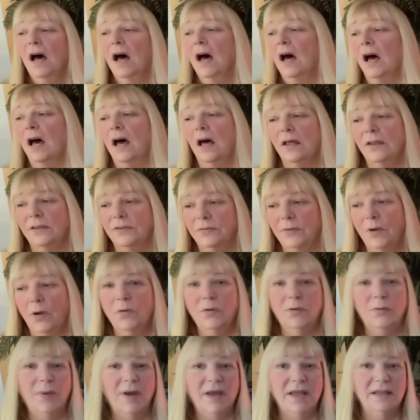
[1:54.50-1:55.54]
Uh, throw
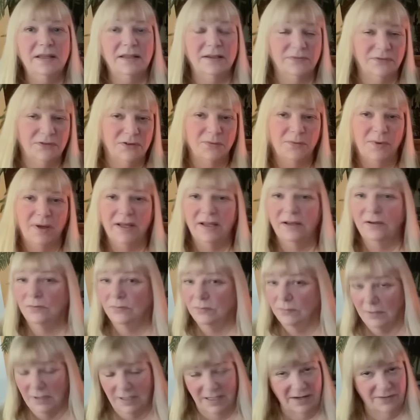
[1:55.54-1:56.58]
it away, give it away,
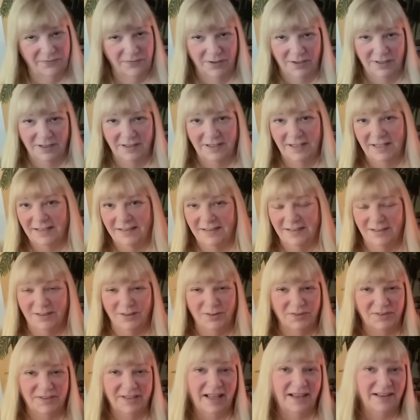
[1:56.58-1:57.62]
whatever you need to
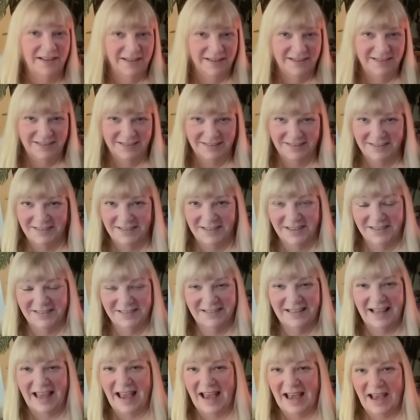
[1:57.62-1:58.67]
do, sell it.
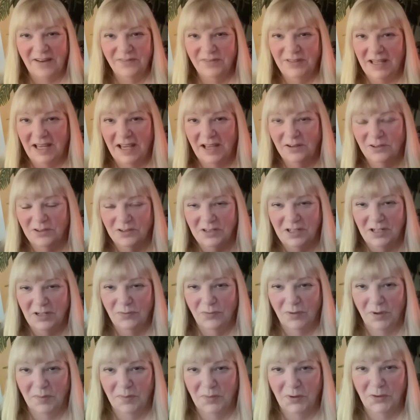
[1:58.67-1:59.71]
Just have the energy
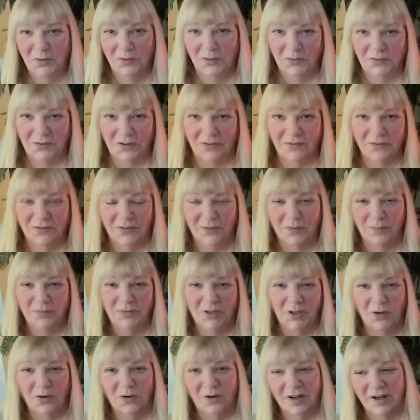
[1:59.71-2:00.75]
removed from
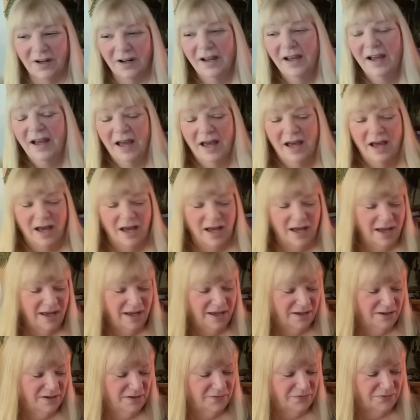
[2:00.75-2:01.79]
your
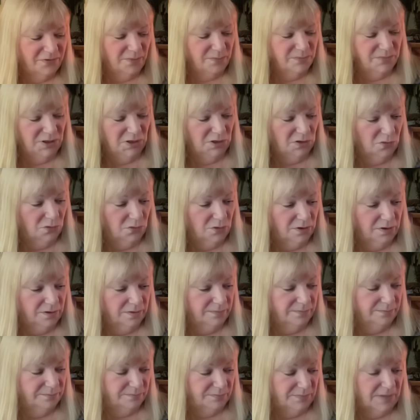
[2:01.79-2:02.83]
uh, from your
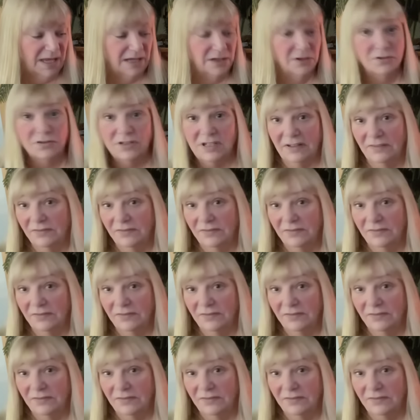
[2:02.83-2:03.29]
energy